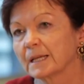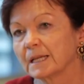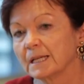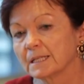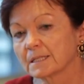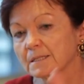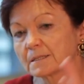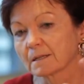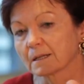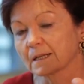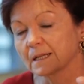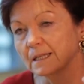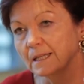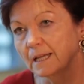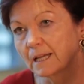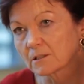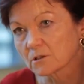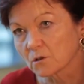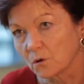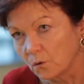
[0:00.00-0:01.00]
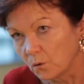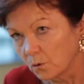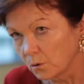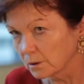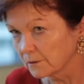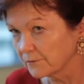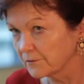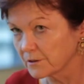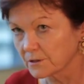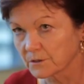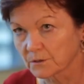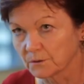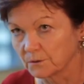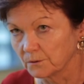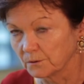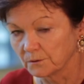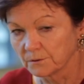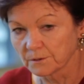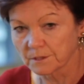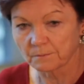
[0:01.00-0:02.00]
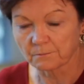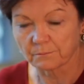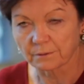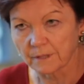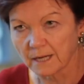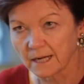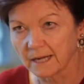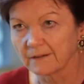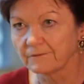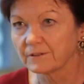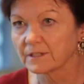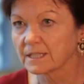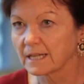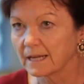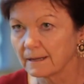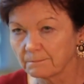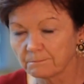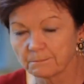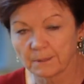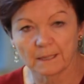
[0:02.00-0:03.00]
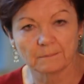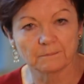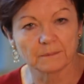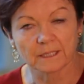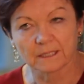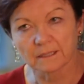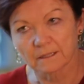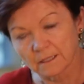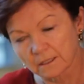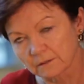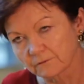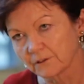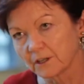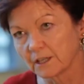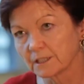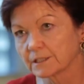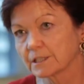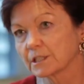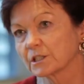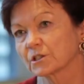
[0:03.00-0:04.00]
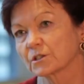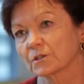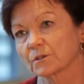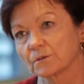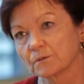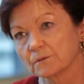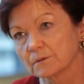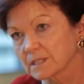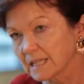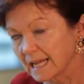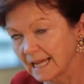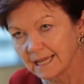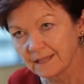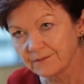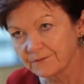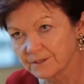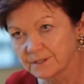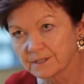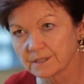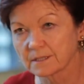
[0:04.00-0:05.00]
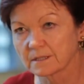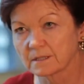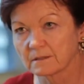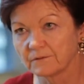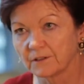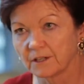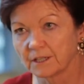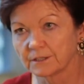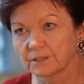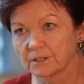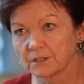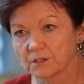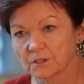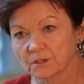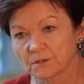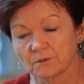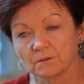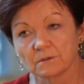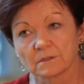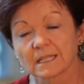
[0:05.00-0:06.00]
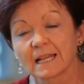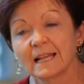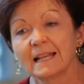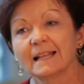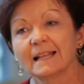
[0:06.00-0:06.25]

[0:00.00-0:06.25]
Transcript: is to connect all of the schools, private and public, the advantaged schools and the disadvantaged schools,